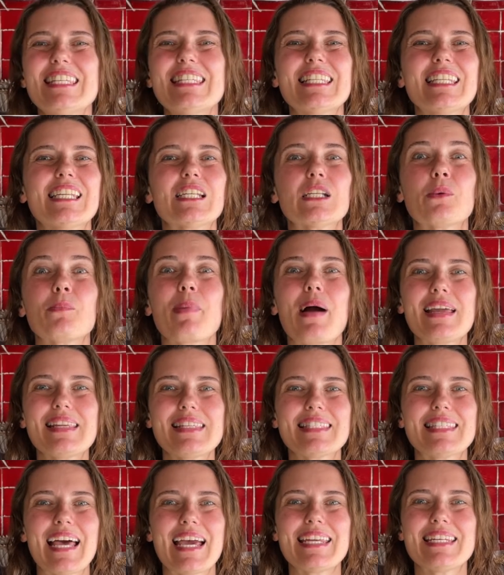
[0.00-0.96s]
little
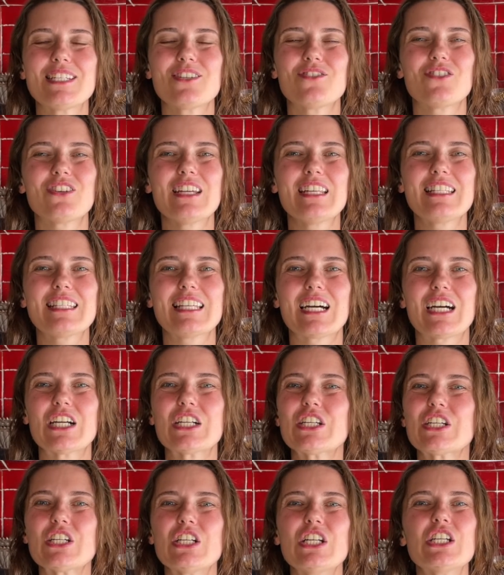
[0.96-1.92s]
bite-sized treats are
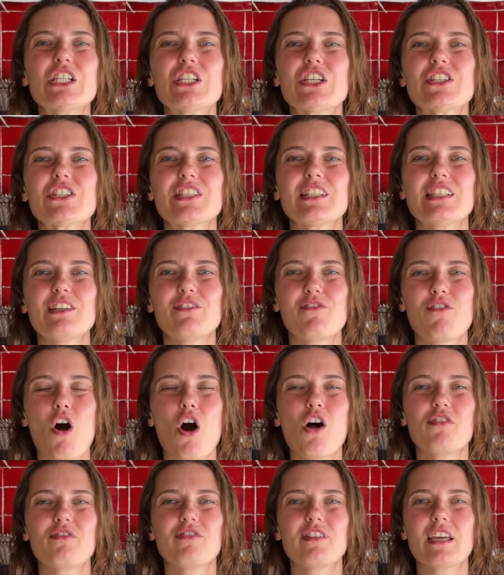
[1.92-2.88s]
deliciously
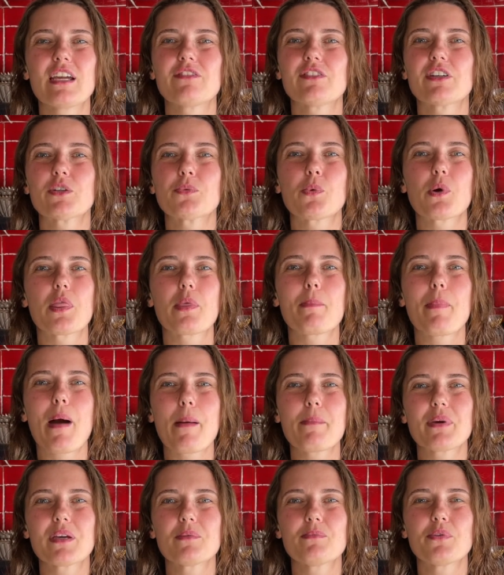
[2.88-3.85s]
fall flavored with
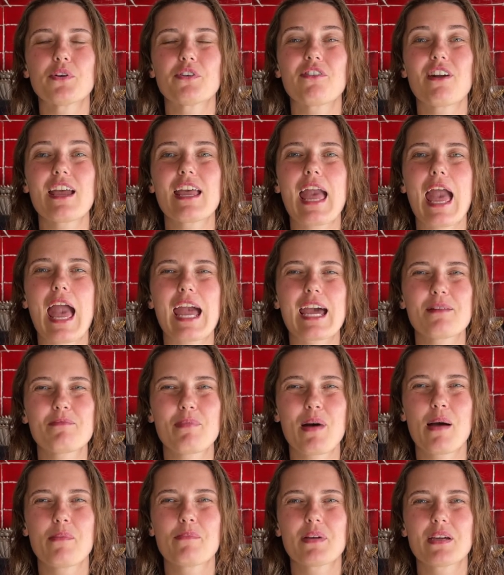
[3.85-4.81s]
pumpkin puree and
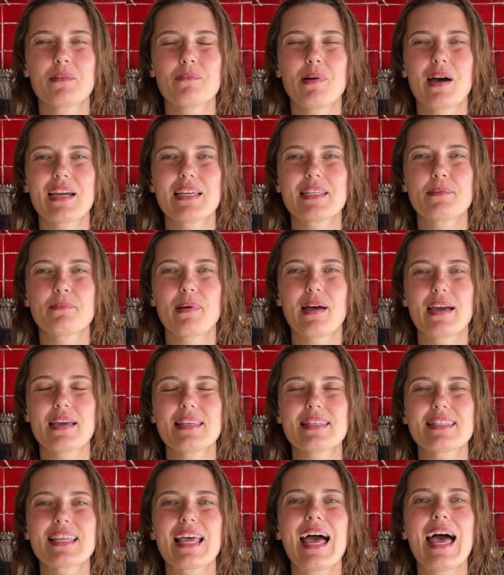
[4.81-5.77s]
pumpkin pie
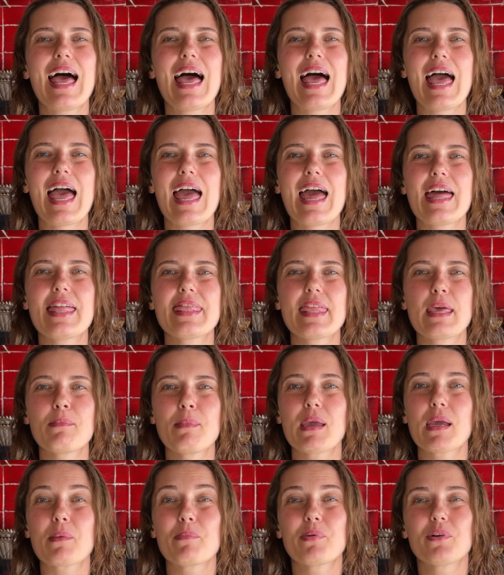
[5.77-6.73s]
spice, and they
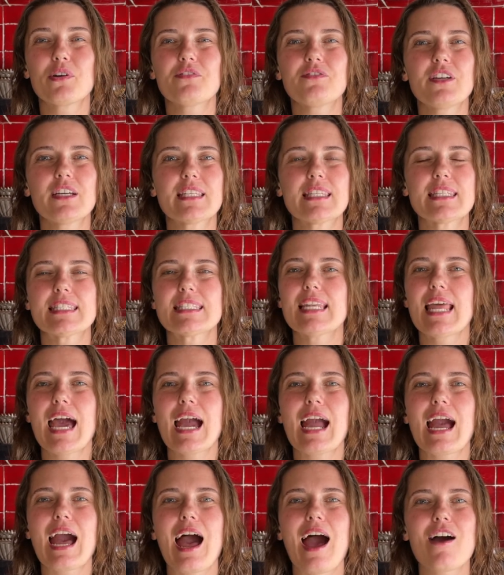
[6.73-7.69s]
make a perfect
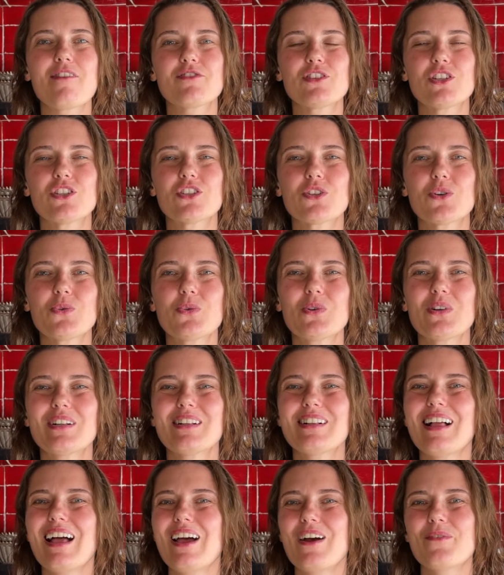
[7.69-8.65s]
snack after
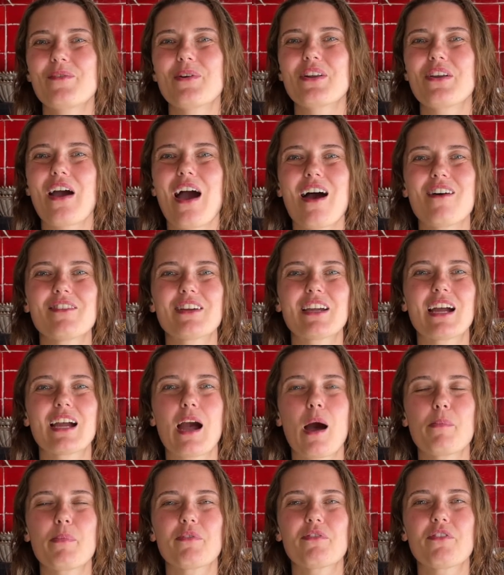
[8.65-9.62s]
school, when you're having a
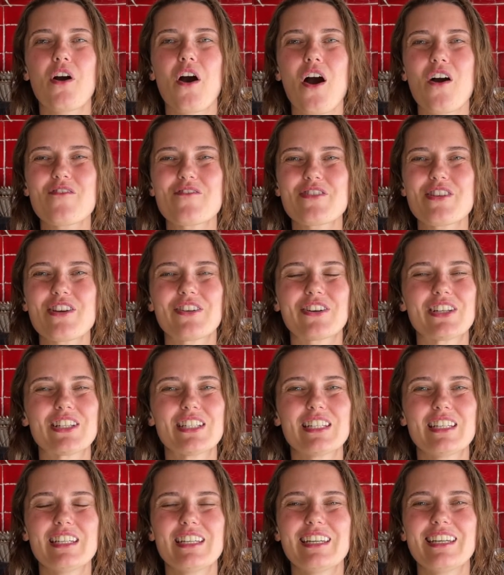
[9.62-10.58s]
cup of coffee or
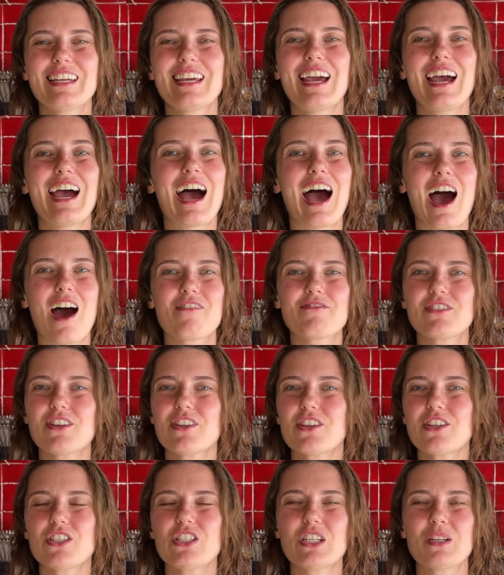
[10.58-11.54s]
tea, after
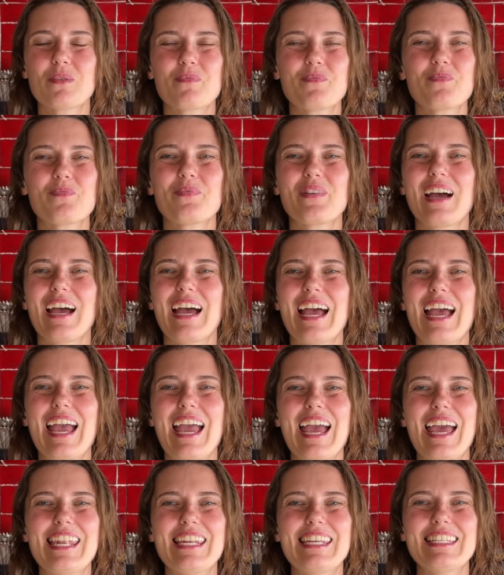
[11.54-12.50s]
the gym,
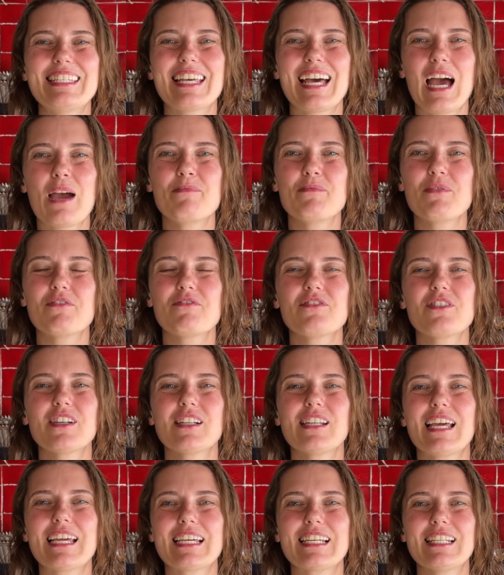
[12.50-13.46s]
anytime you feel
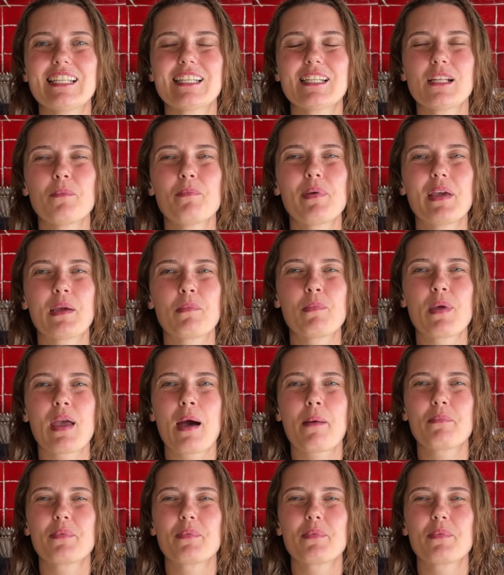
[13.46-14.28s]
like a little pick-me-up.